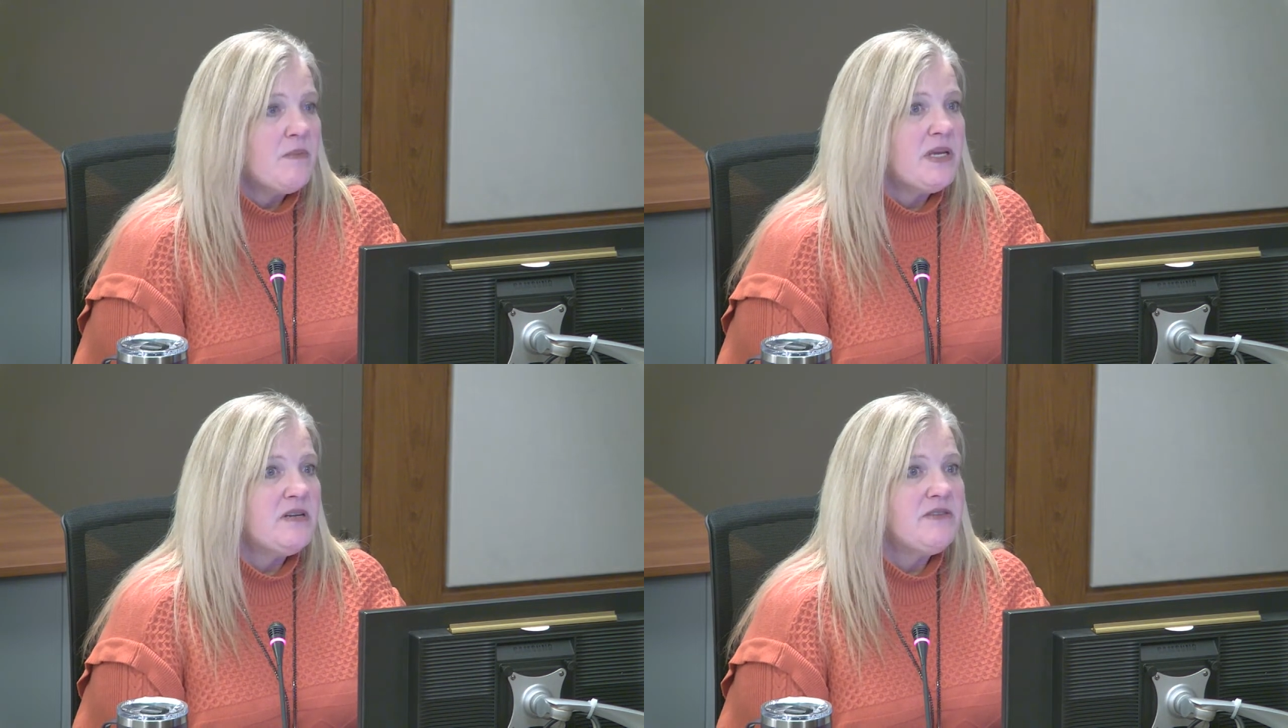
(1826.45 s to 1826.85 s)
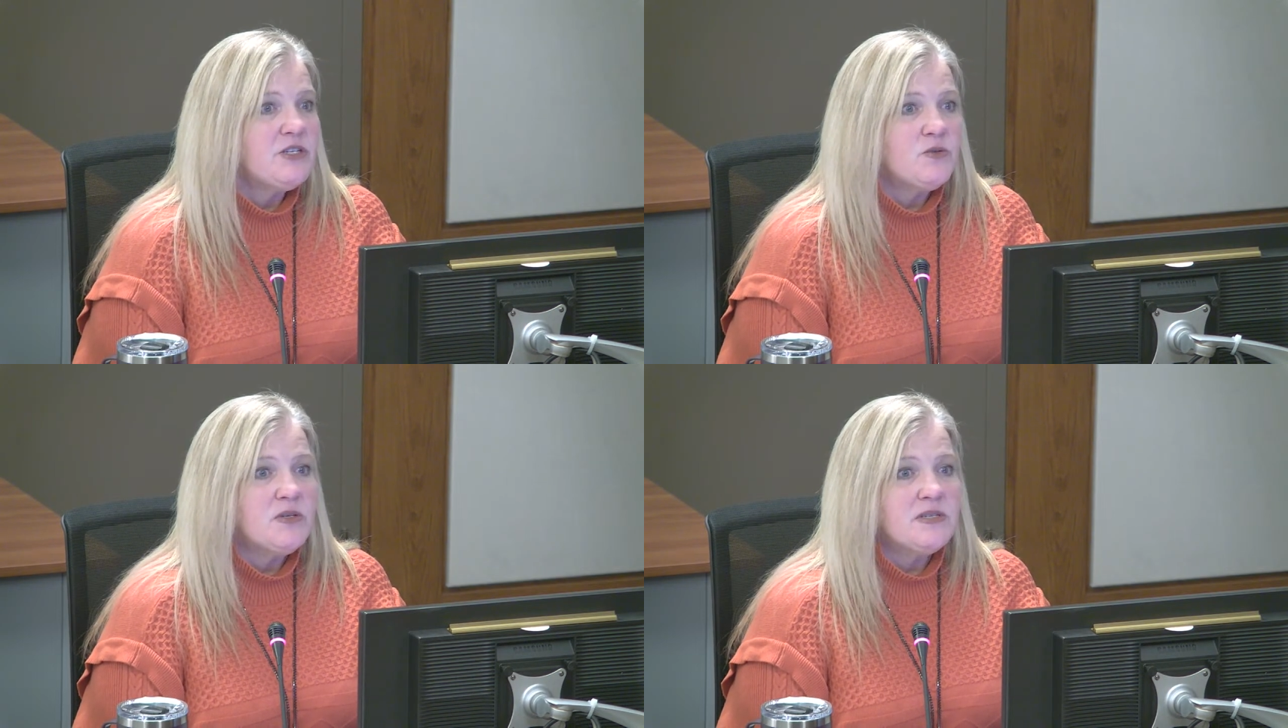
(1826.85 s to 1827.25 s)

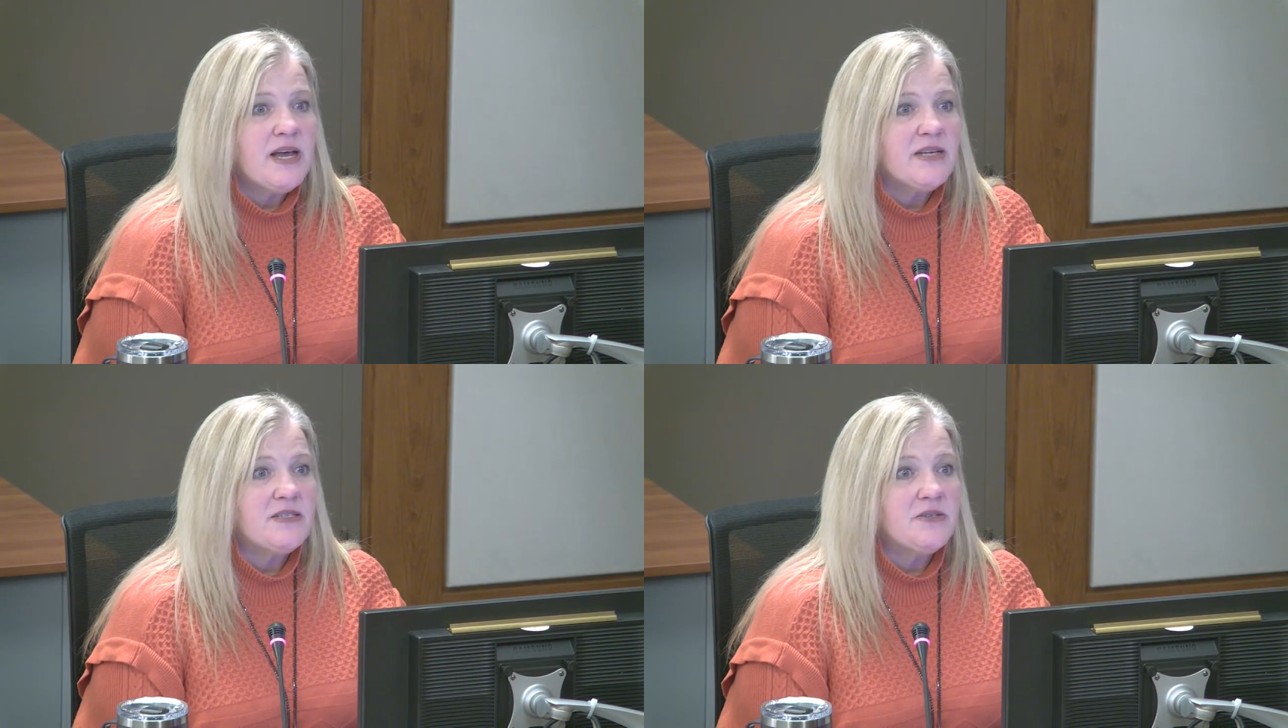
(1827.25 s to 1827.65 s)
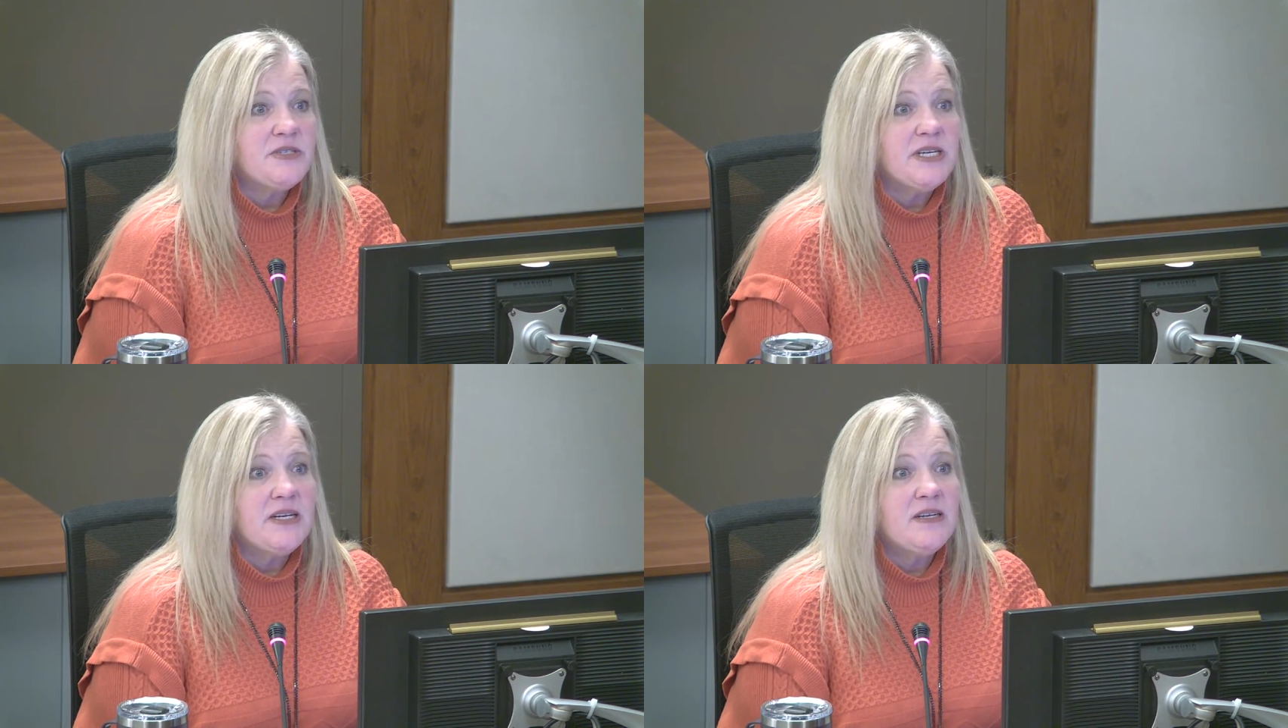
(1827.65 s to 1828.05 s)
individuals, as you
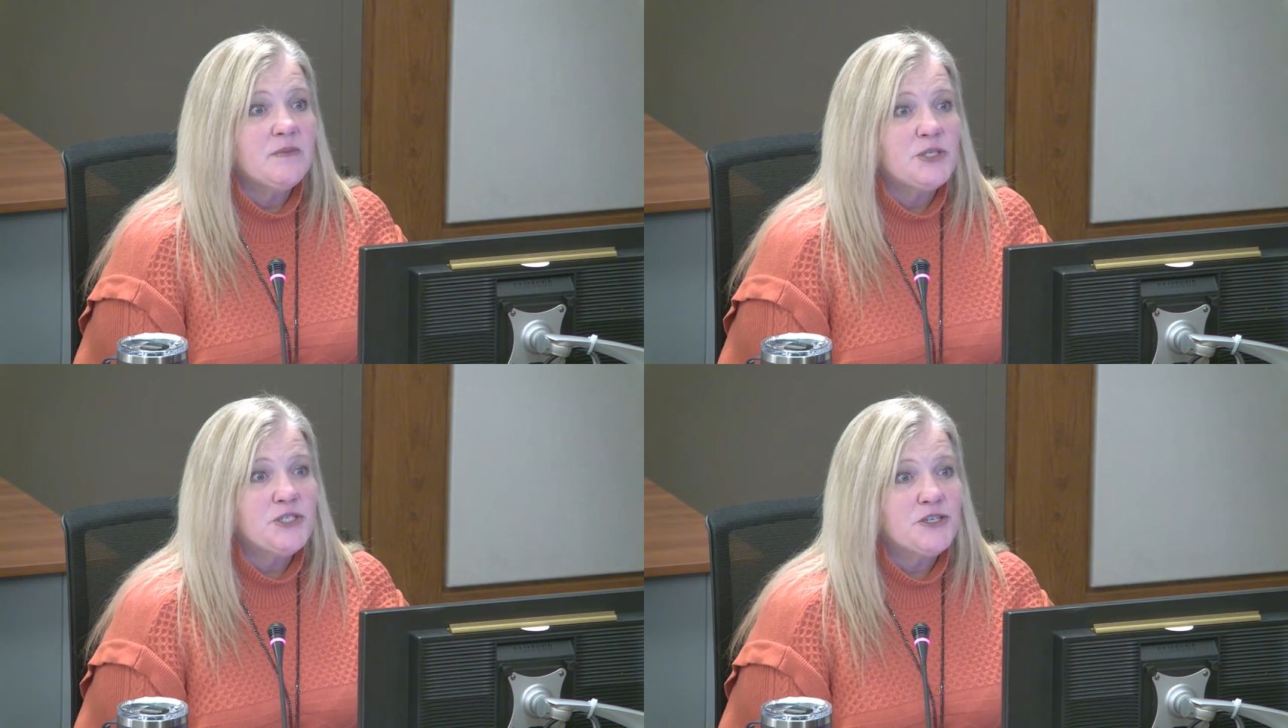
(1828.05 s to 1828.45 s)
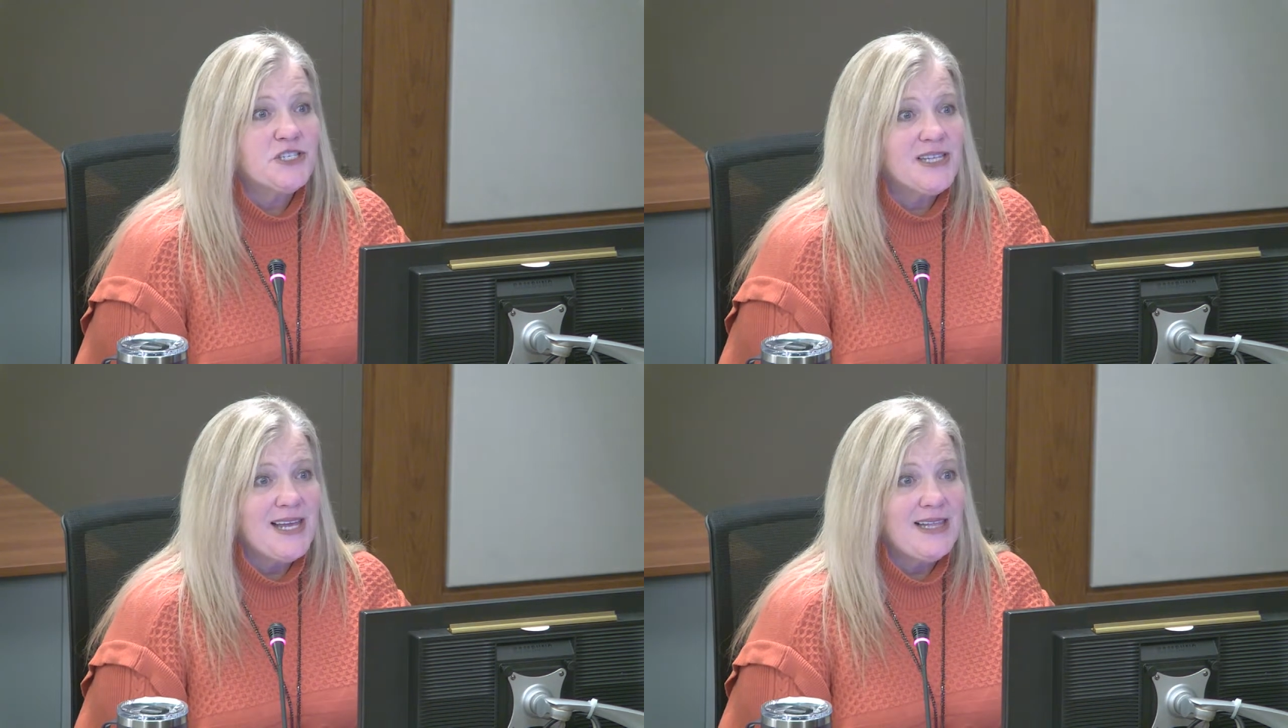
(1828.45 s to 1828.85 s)
did, Commissioner
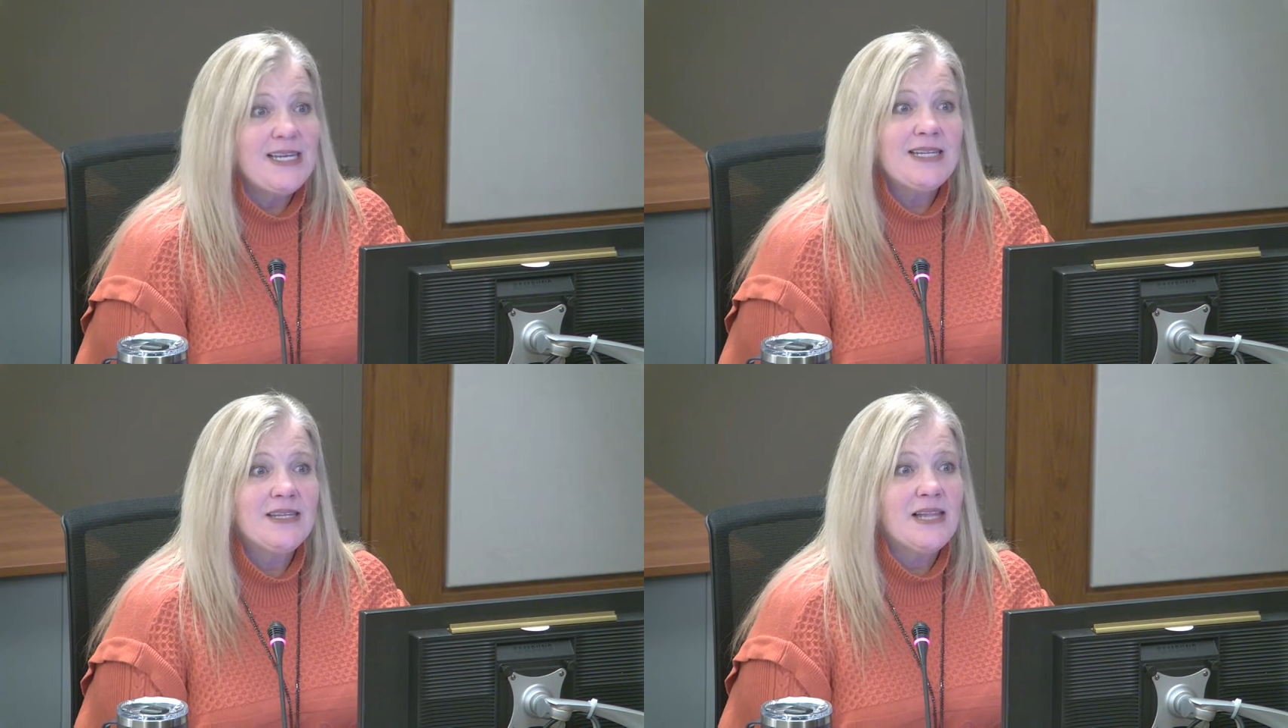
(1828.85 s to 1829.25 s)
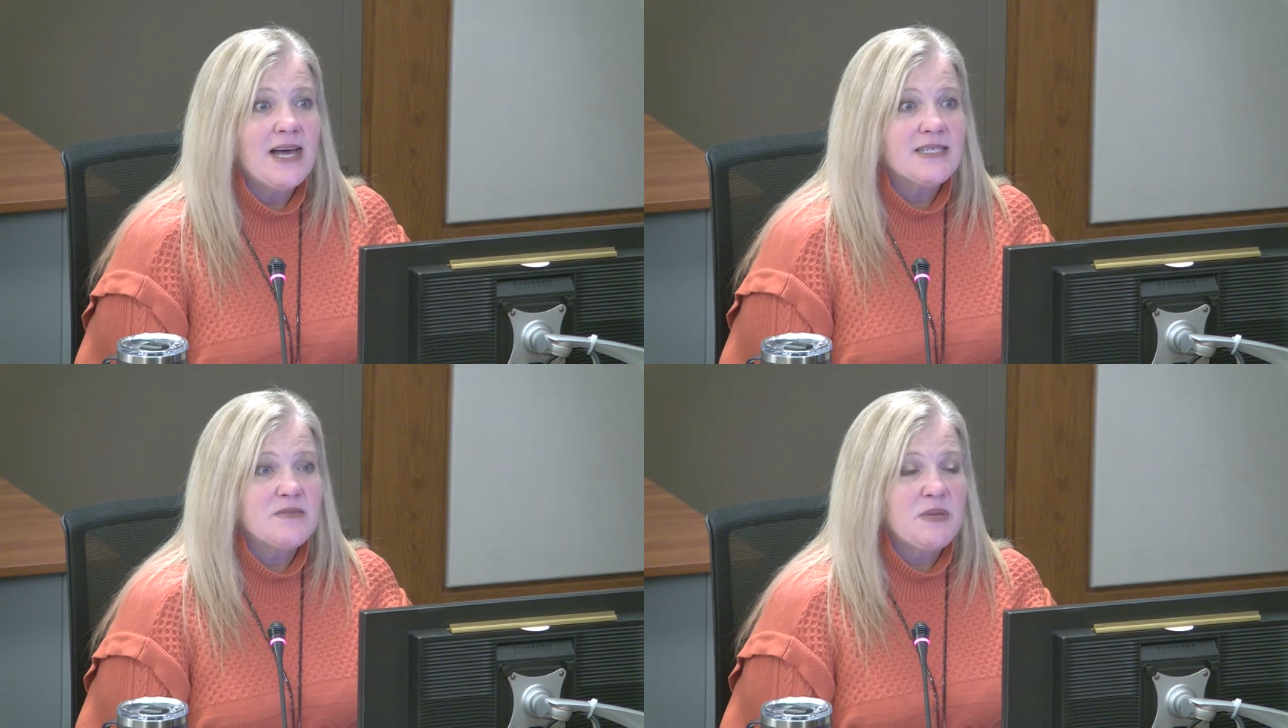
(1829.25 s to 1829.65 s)
Schlaling, at the
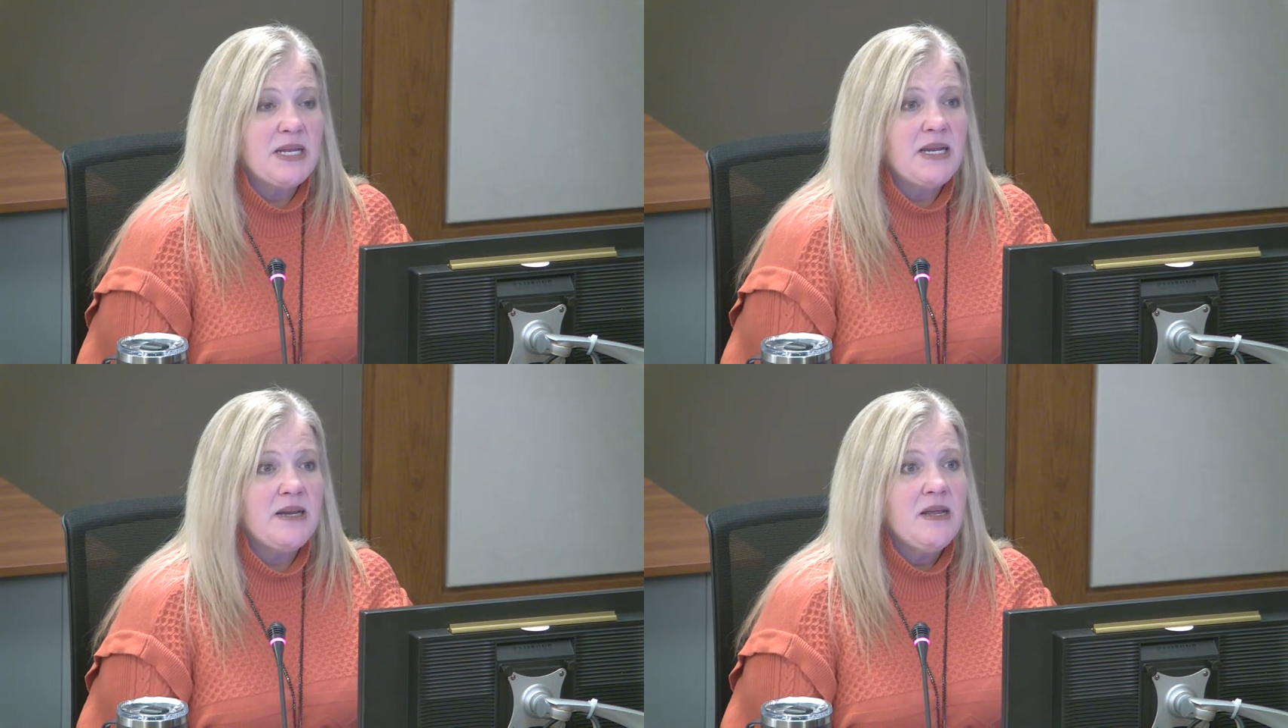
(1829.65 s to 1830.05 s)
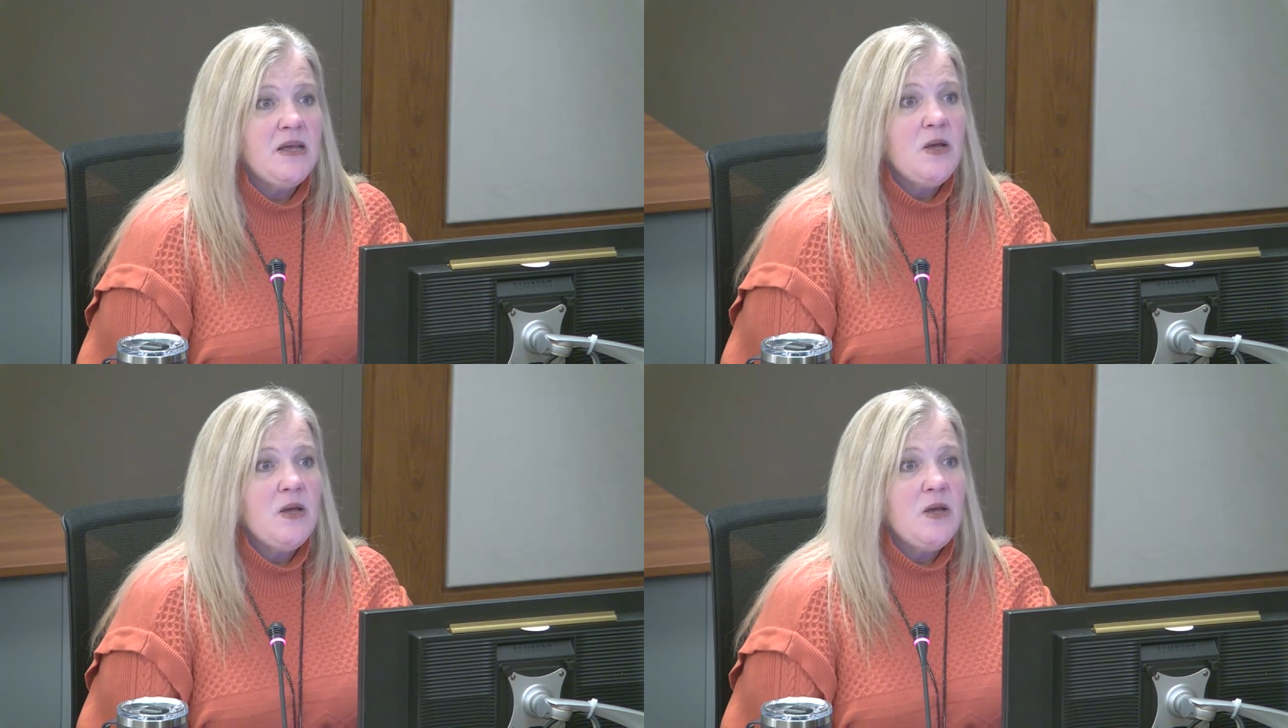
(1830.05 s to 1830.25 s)
last meeting,